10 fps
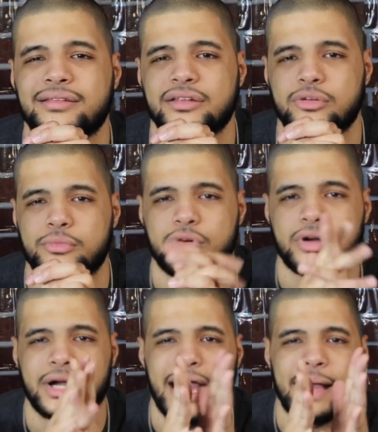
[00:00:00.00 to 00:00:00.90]
a little
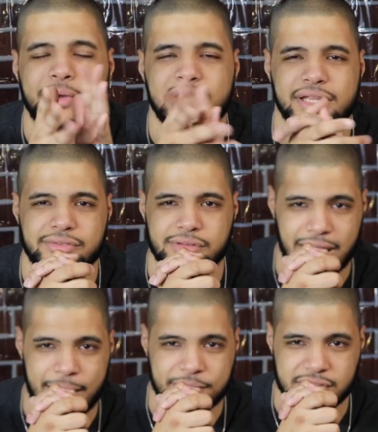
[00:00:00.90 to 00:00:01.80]
more. I'm gonna leave some
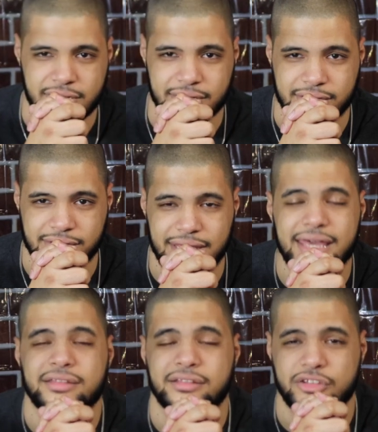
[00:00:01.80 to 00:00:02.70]
Amazon links
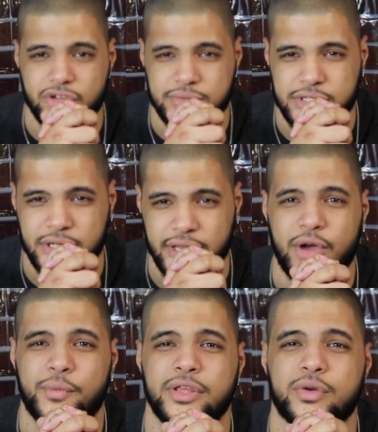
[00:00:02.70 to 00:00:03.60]
in the description.
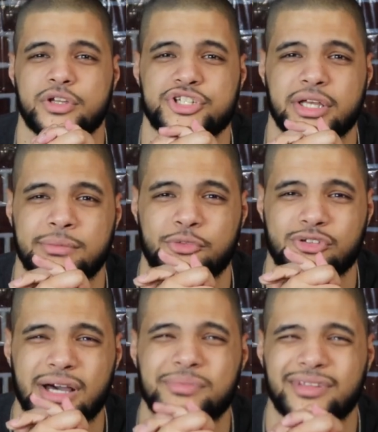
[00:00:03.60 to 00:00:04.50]
That way you can check the
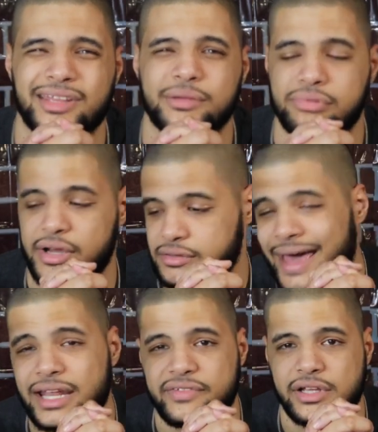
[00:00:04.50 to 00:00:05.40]
most up-to-date price
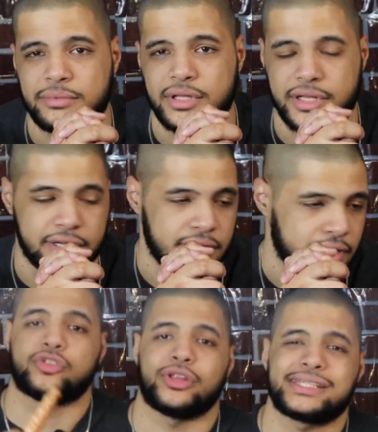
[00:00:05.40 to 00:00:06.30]
and availability.
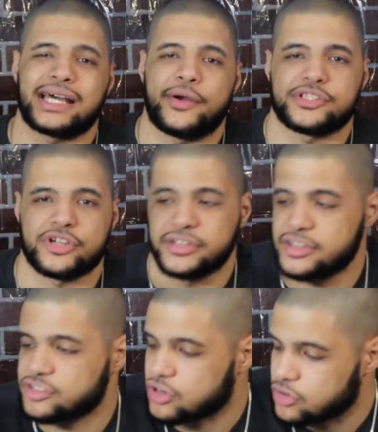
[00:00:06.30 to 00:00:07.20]
So that's how I turned
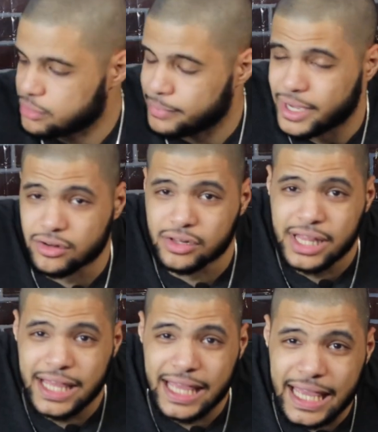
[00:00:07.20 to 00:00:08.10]
this Corona bottle
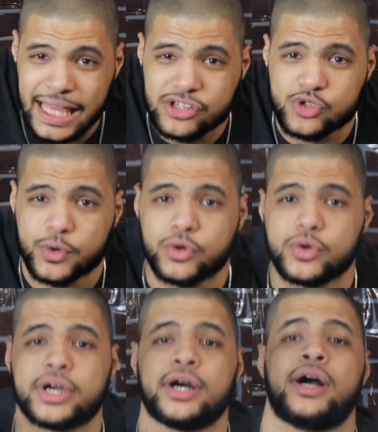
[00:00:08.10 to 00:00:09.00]
into a
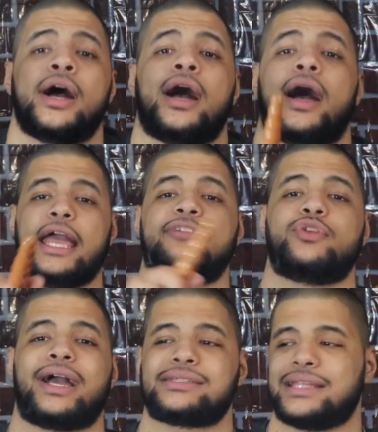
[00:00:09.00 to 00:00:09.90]
hookah. If
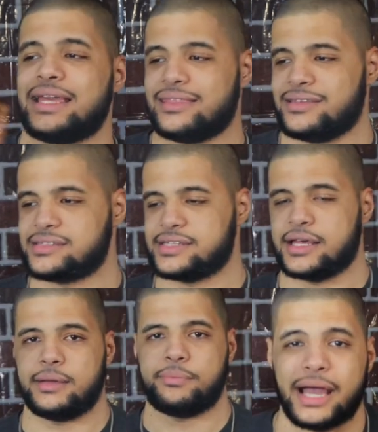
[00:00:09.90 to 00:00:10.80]
you guys like this
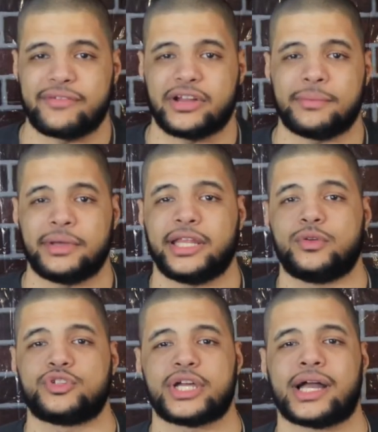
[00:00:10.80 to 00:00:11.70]
setup, I recommend that
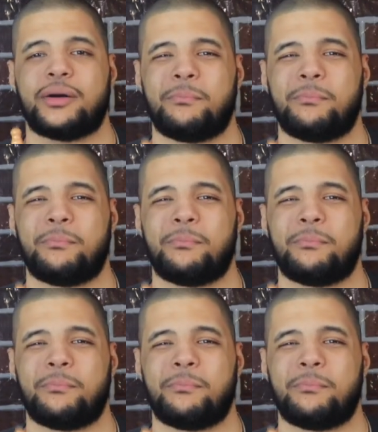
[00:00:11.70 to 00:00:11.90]
you check out